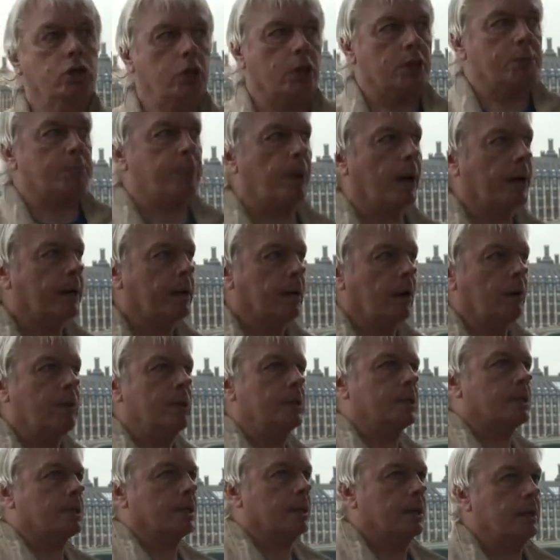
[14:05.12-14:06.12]
just by
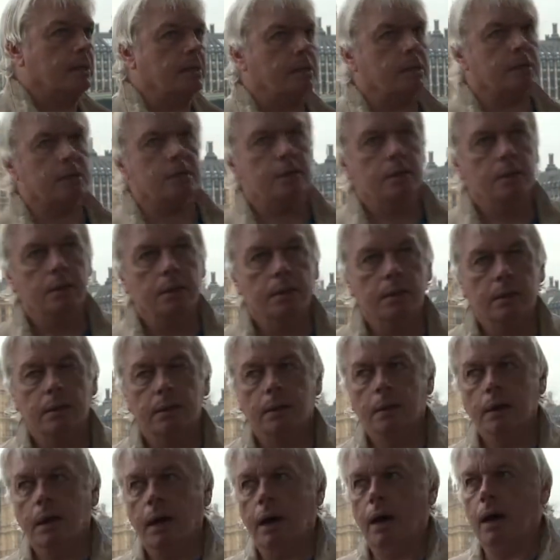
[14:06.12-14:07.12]
coincidence,
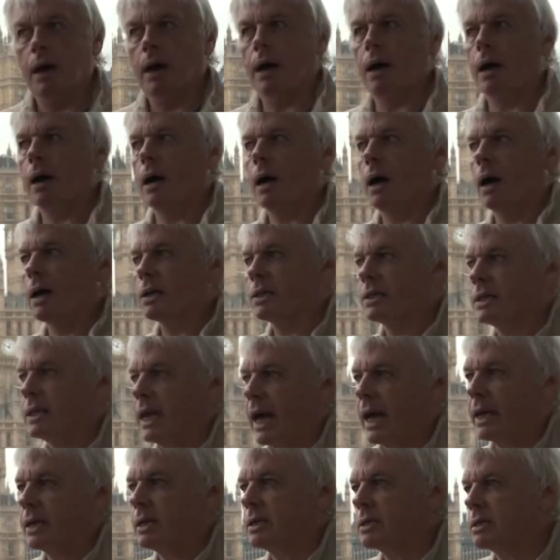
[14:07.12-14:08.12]

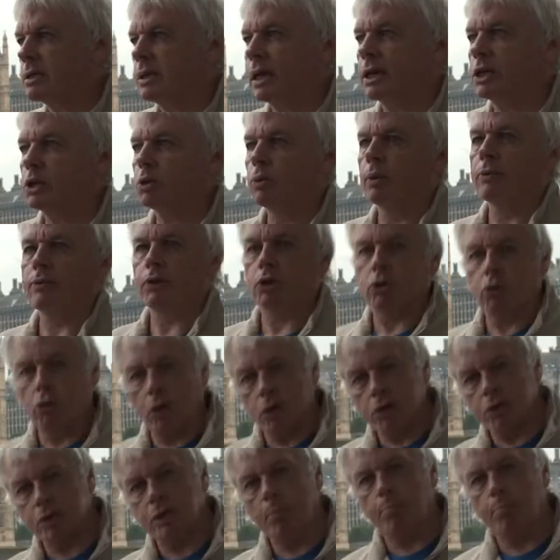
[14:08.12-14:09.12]
Assad is said to have crossed